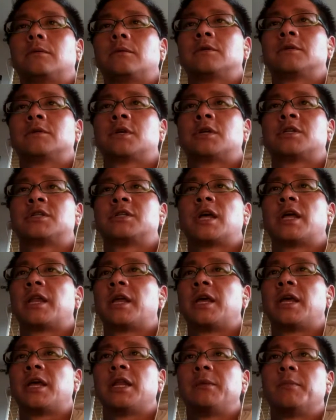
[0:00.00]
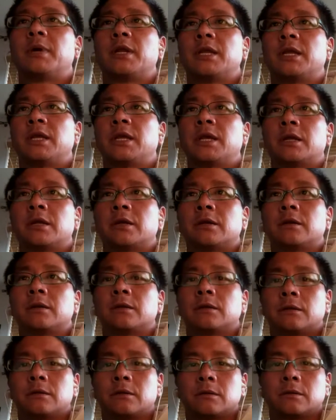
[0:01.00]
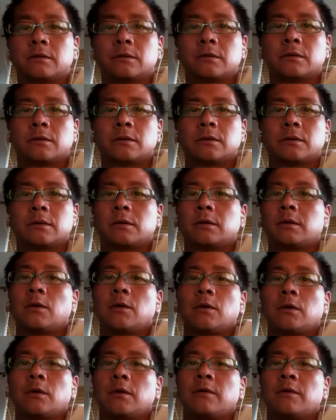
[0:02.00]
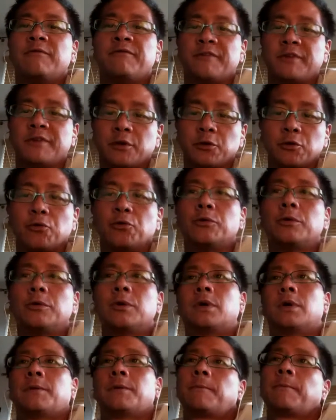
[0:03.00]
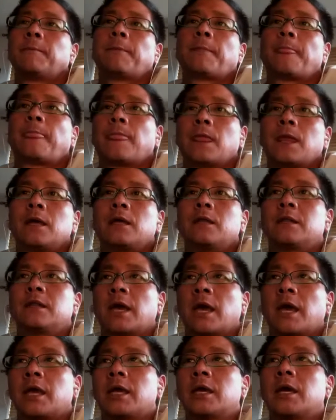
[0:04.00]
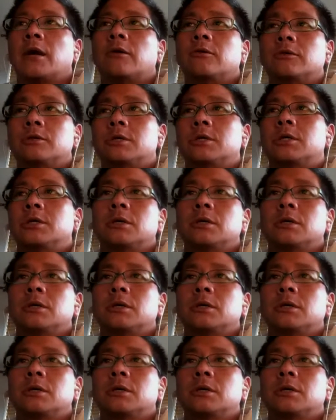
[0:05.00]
such that anybody can view the Hangout?